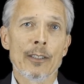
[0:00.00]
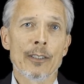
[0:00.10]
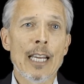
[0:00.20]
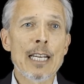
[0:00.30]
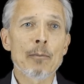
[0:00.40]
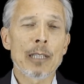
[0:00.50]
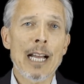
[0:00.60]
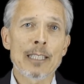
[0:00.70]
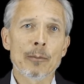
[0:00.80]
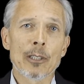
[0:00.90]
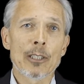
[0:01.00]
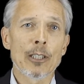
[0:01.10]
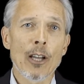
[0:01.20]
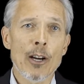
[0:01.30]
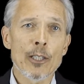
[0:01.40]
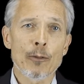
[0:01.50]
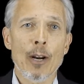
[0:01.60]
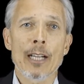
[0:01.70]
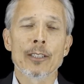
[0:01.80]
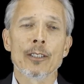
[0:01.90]
sending plasma to large
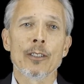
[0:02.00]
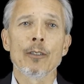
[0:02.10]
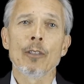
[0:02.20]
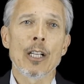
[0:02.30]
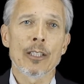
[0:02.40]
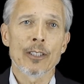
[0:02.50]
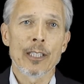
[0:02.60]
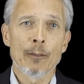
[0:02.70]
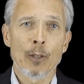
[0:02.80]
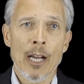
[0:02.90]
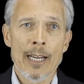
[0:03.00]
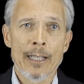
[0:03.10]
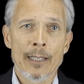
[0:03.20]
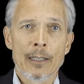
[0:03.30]
fractions of the velocity of light.